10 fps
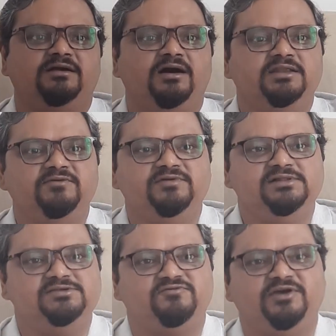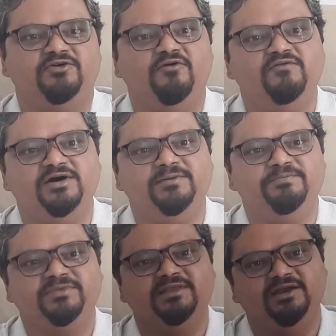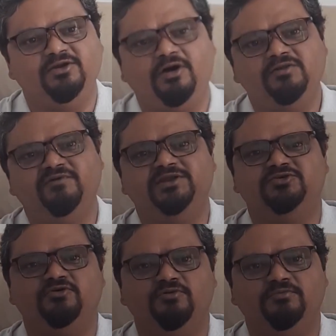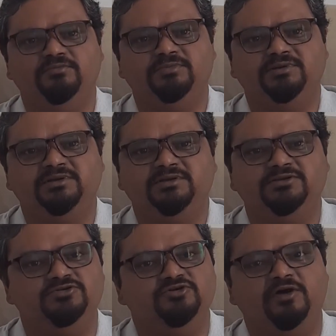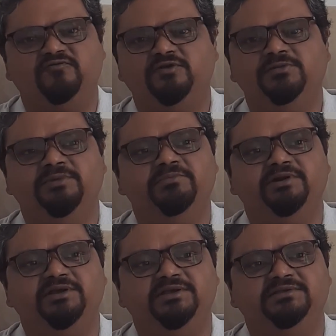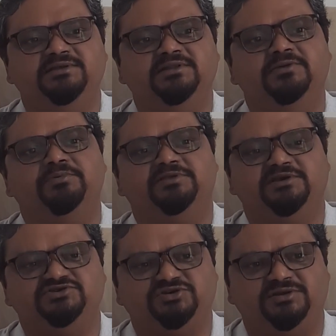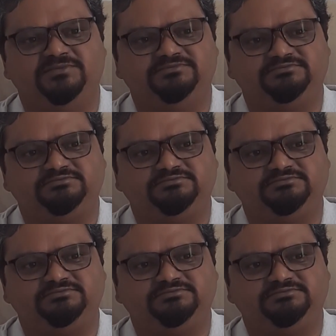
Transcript: Carnivals were over, and all went home, joyful memories in their possession.